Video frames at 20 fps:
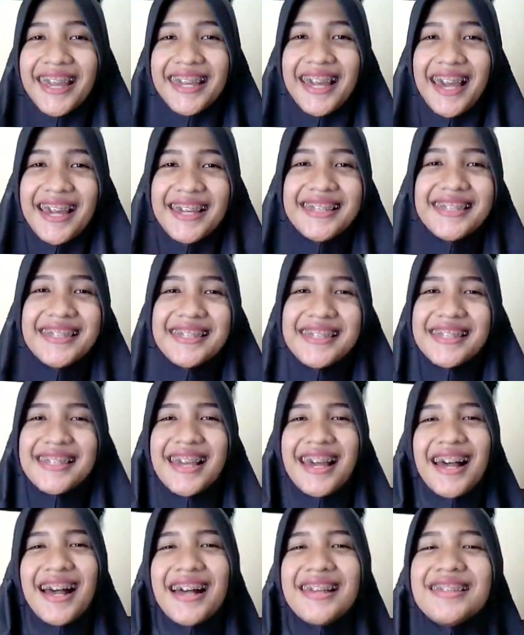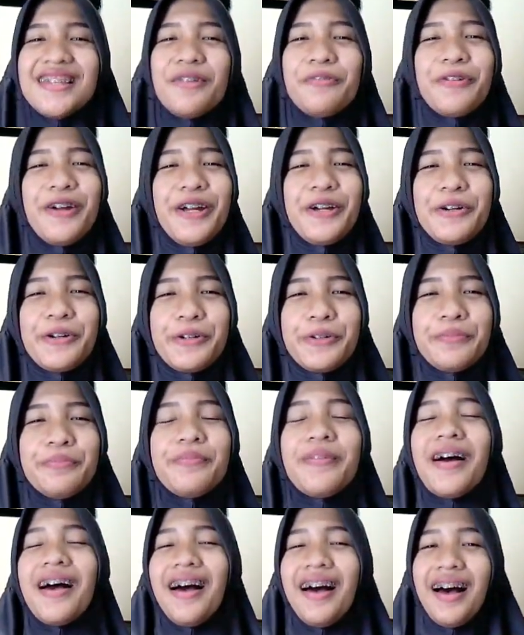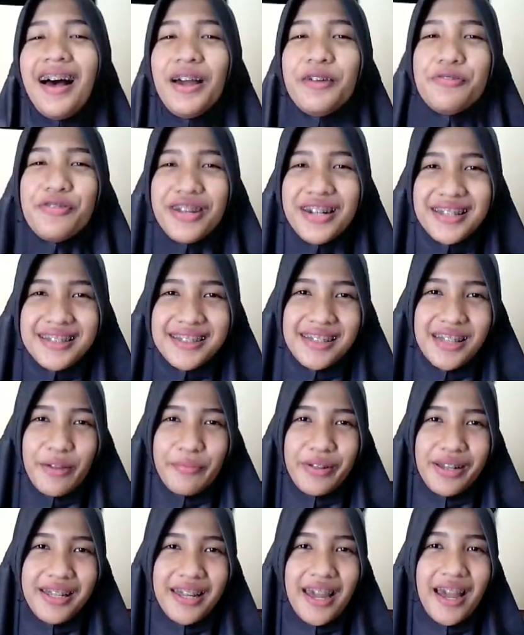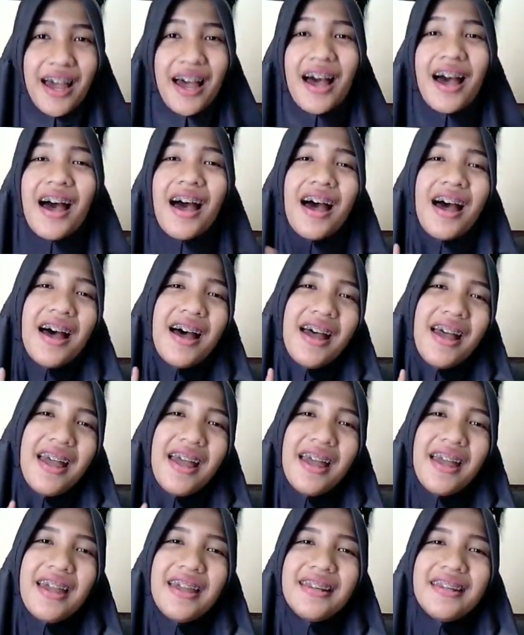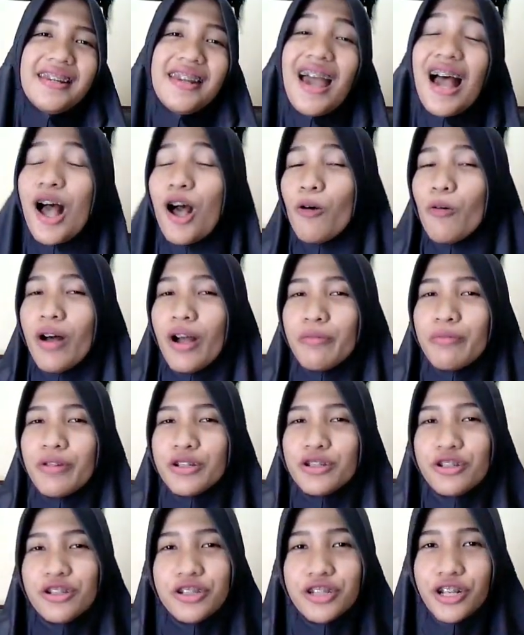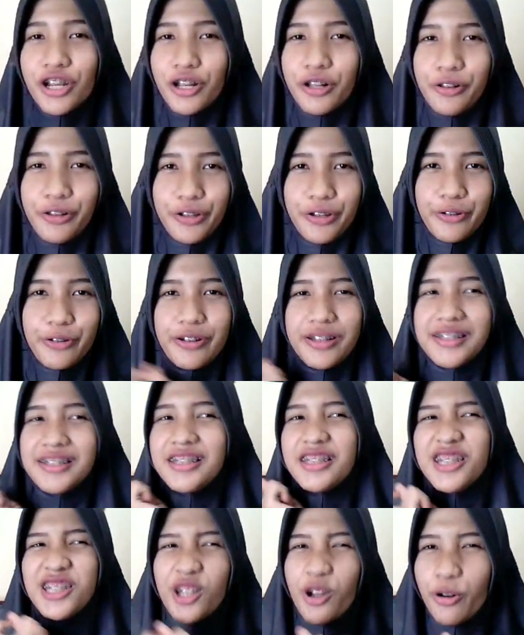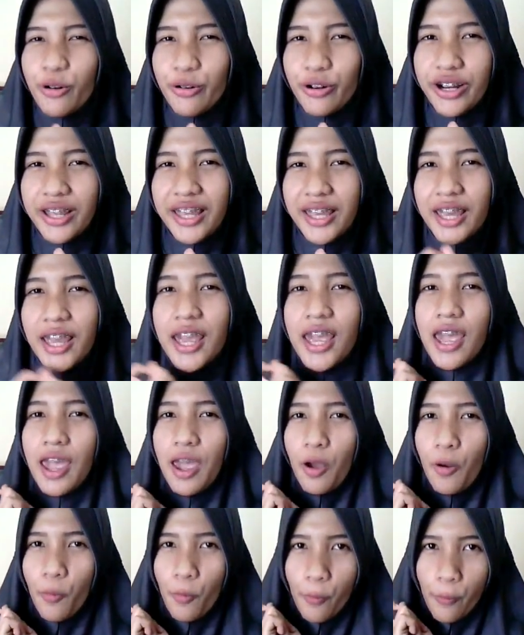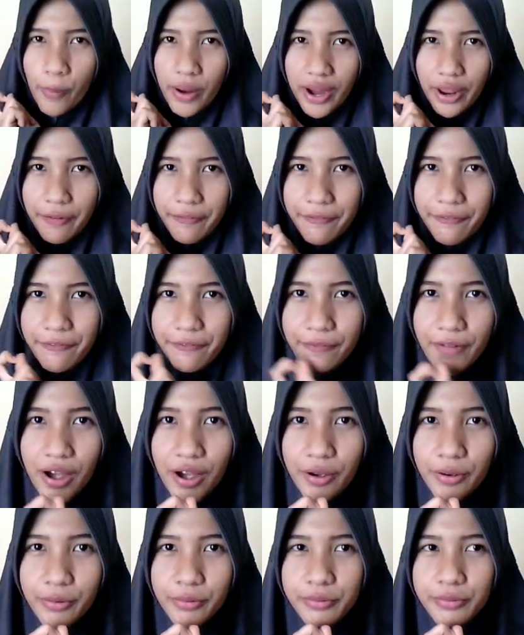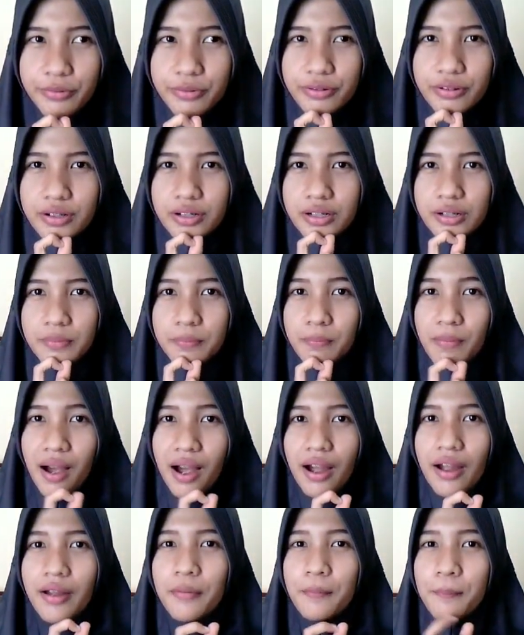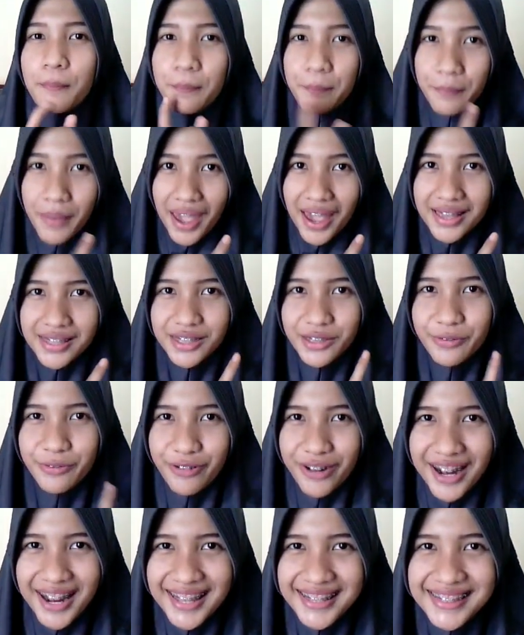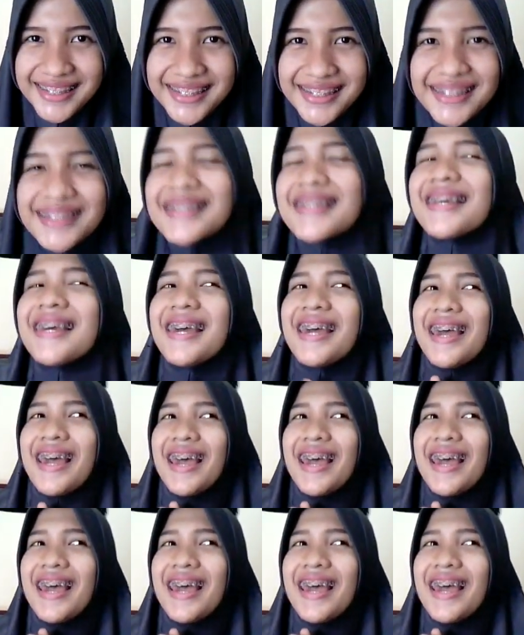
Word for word: Hi guys, Assalamualaikum. I'm Felicity Amalia and now I want to tell you a story where I found my best friends.